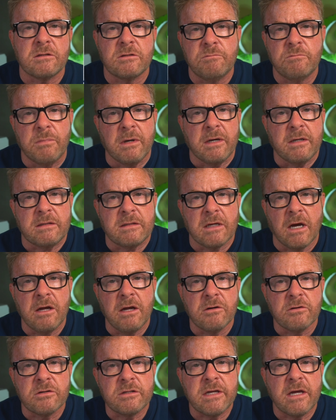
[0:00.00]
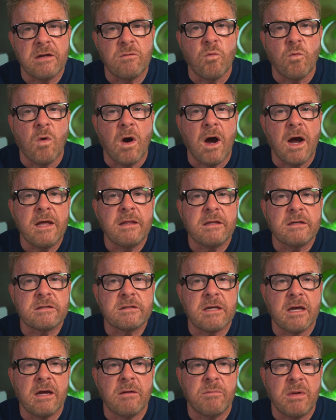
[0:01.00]
But to understand why this
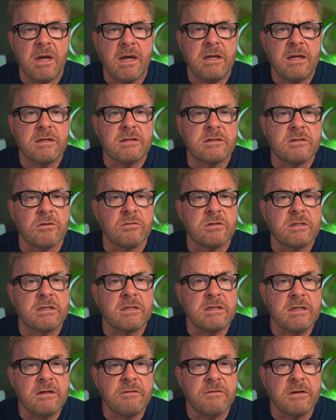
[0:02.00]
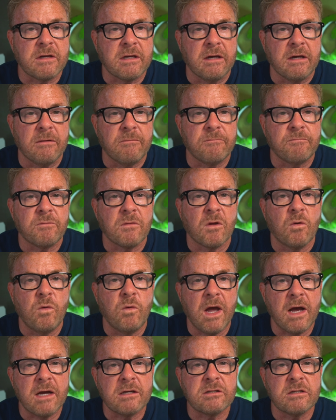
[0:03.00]
campaign is so significant, we
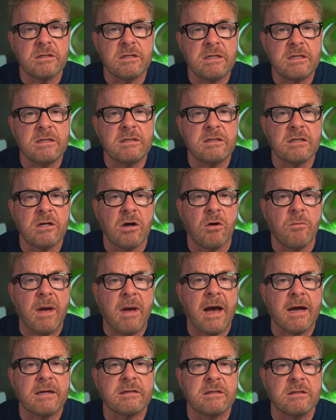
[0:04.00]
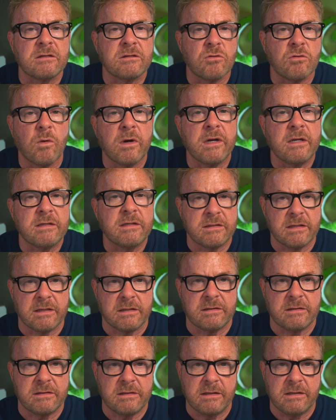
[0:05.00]
actually need to go back to
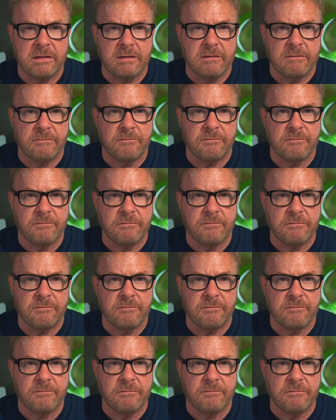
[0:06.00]
2016.